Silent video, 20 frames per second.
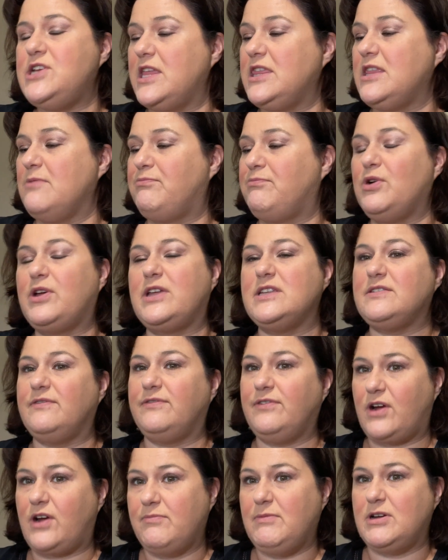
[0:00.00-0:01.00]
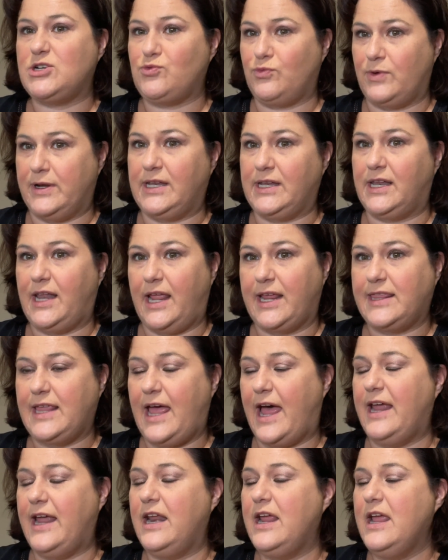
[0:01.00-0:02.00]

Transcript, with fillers: And the book is very much written like that.